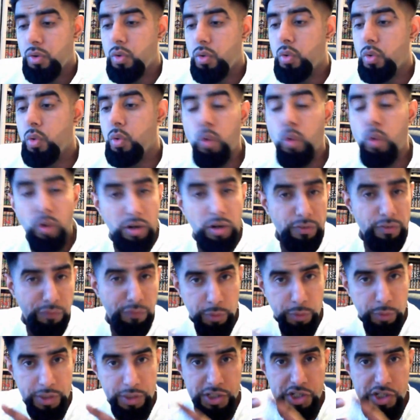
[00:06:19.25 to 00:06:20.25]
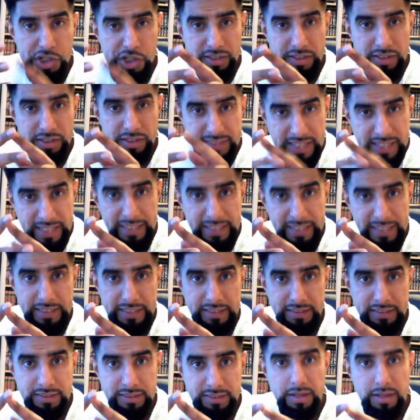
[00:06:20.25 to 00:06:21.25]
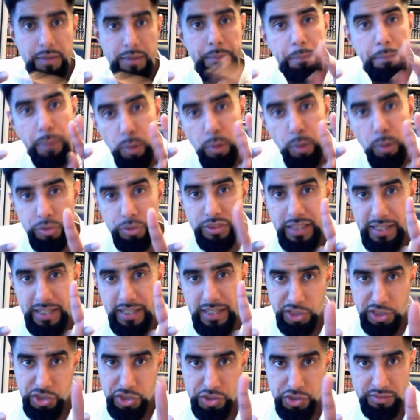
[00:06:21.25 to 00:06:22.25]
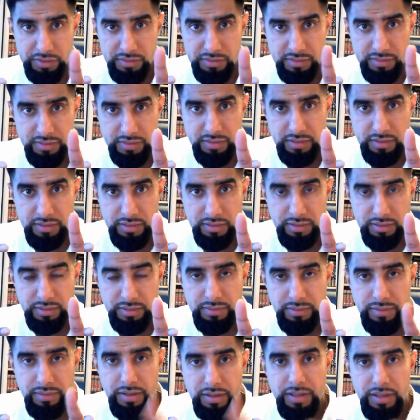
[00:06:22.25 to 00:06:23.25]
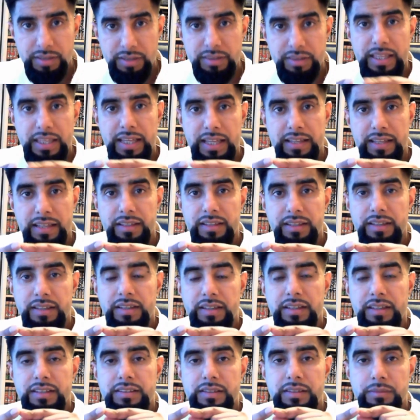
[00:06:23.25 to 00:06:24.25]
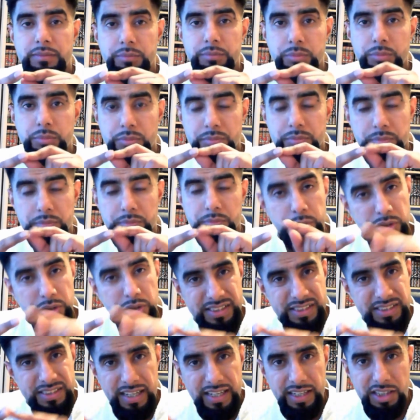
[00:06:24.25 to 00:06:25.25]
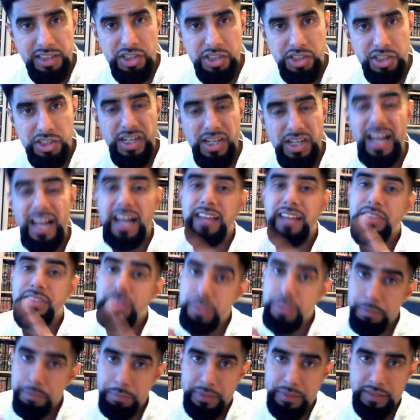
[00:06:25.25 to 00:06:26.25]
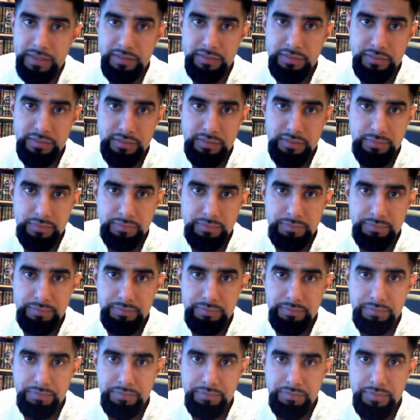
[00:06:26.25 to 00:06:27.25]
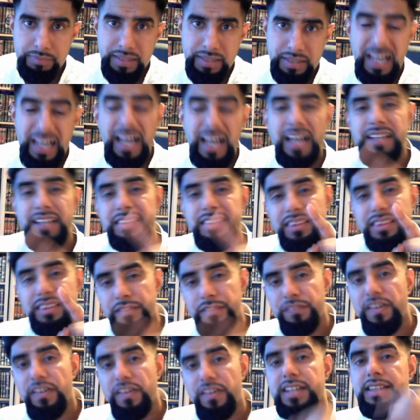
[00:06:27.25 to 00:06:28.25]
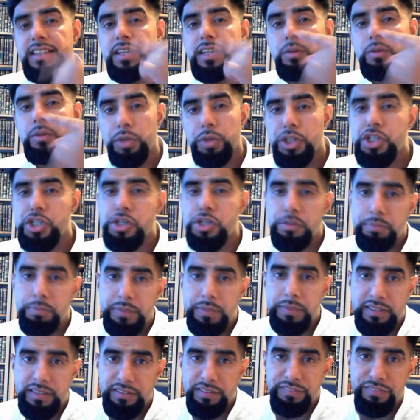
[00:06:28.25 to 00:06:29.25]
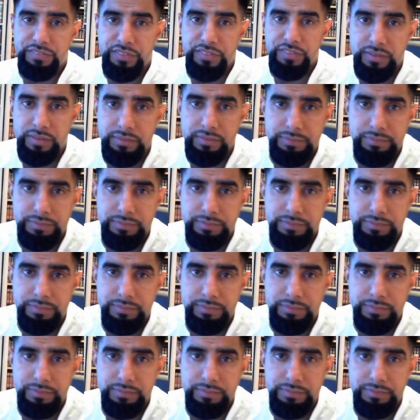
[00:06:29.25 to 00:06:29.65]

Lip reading: all of which contained both actions, the mustache and the beard, and the fact that we should be different.